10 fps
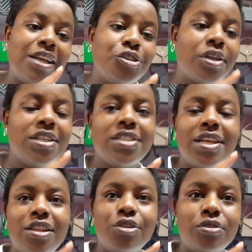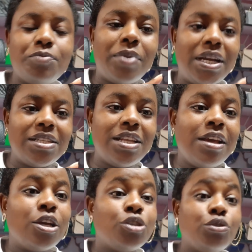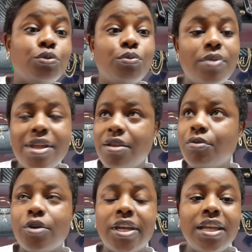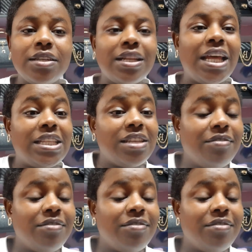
I usually sell those bags to many walk-in clients.